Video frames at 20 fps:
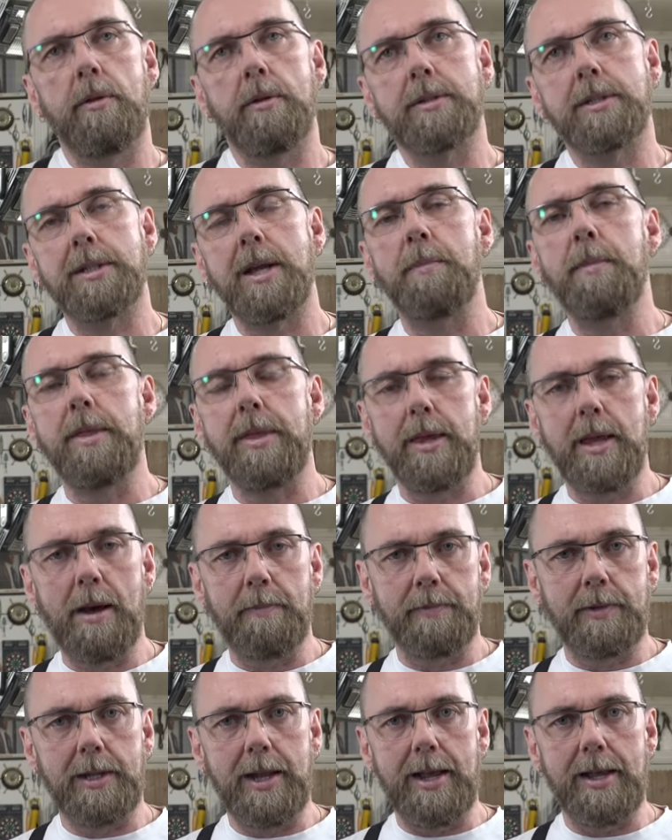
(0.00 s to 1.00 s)
some of the
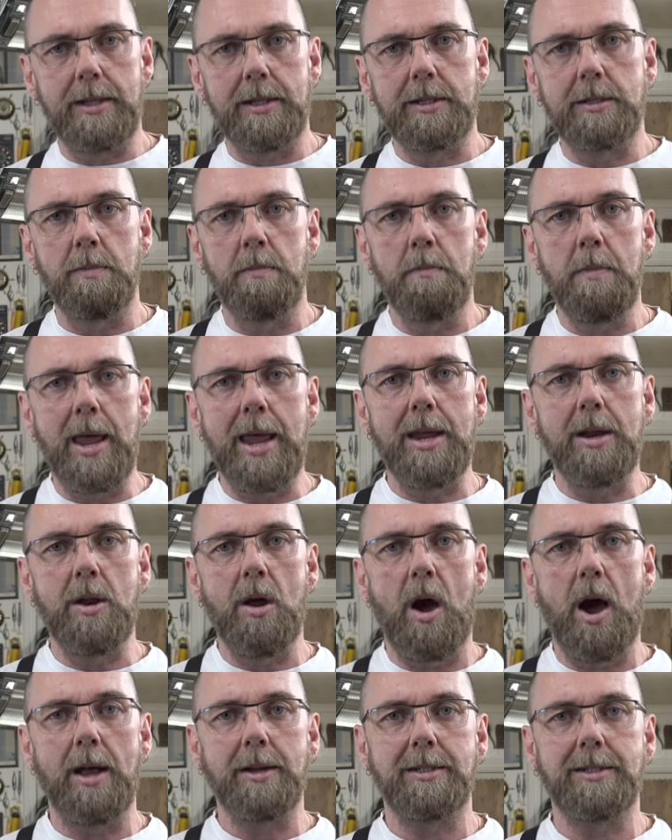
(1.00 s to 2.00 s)
updates may
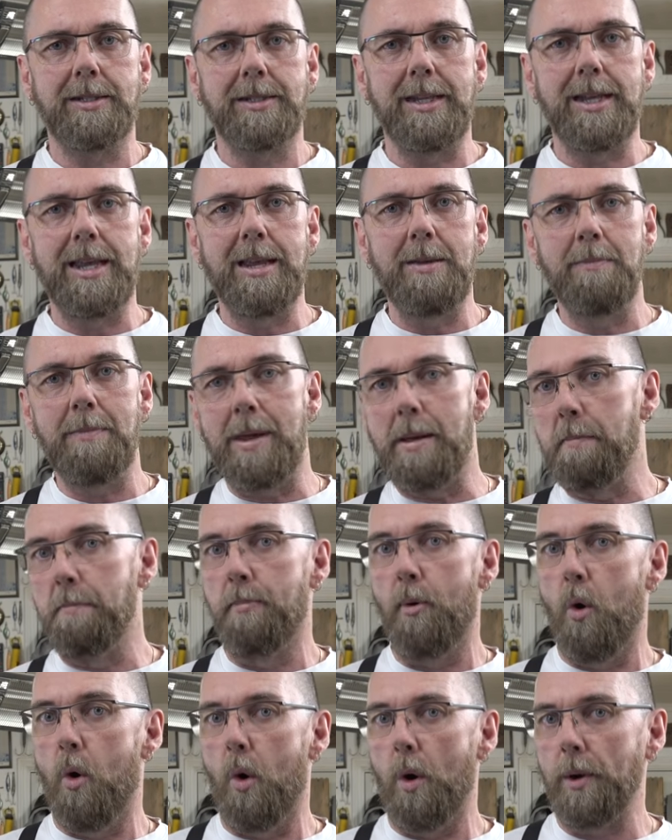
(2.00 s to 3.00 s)
not seem
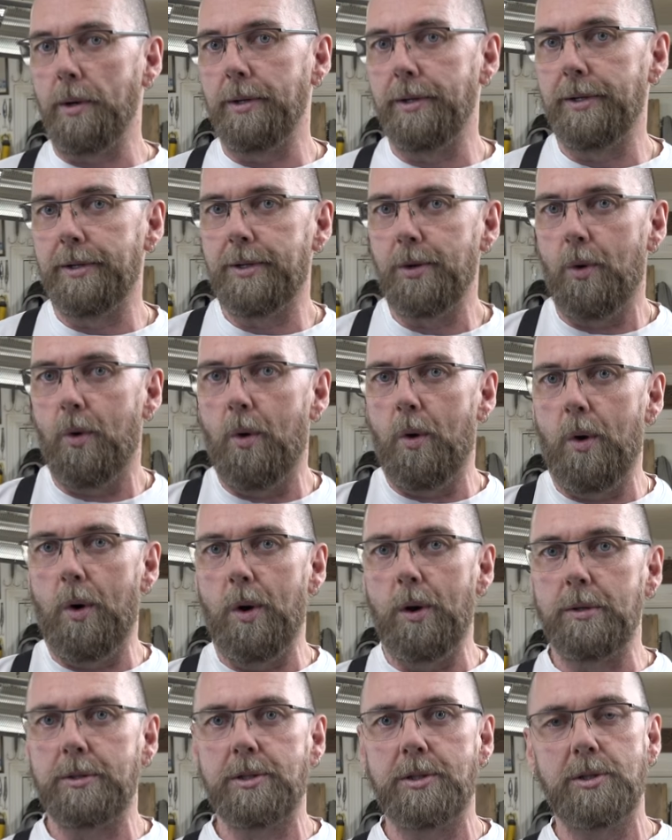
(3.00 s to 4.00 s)
important
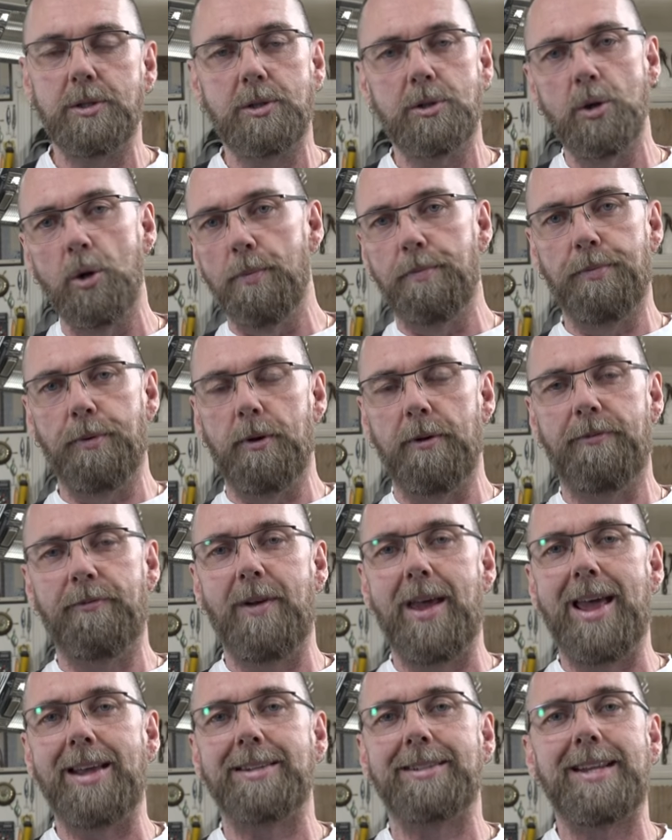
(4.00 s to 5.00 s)
or super
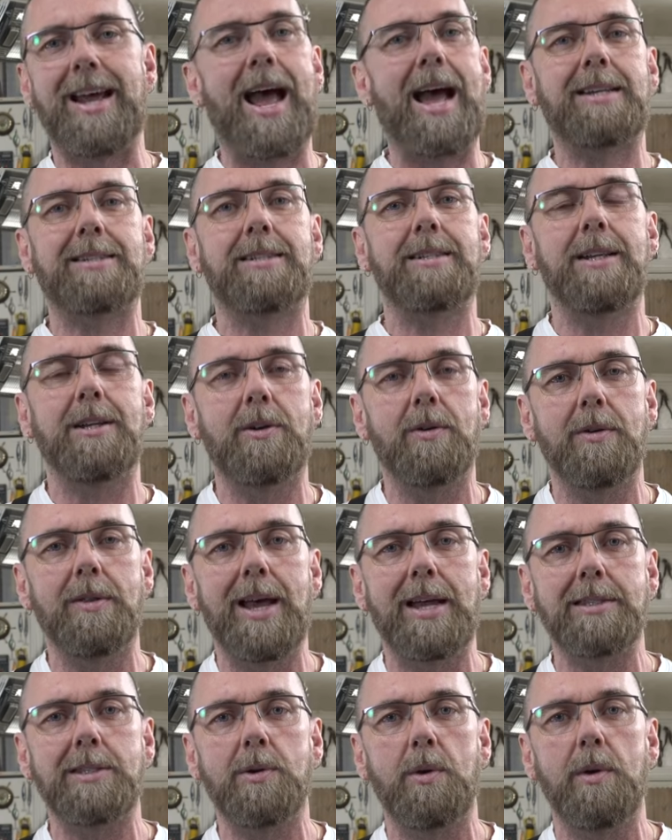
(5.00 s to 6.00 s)
fantastic or
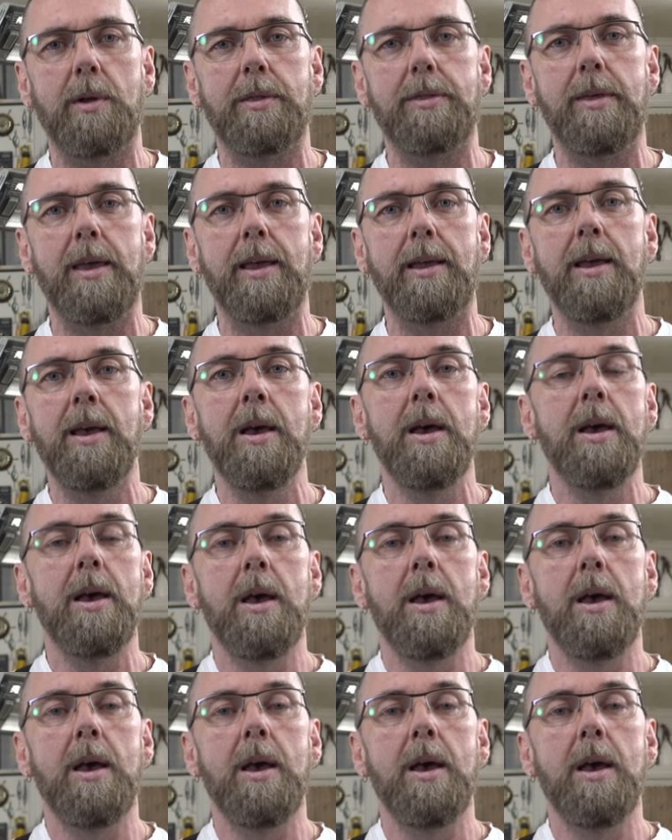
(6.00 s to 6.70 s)
that sort of thing,